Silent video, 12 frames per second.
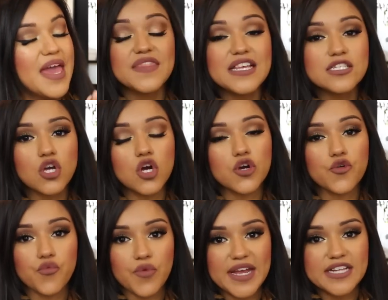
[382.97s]
These are
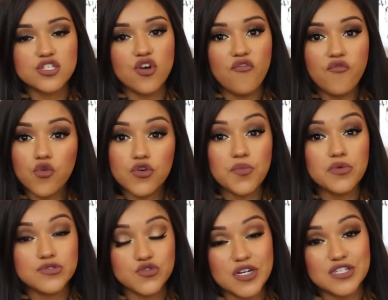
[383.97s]
great,
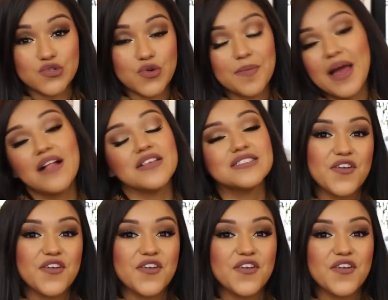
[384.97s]
affordable drugstore palettes.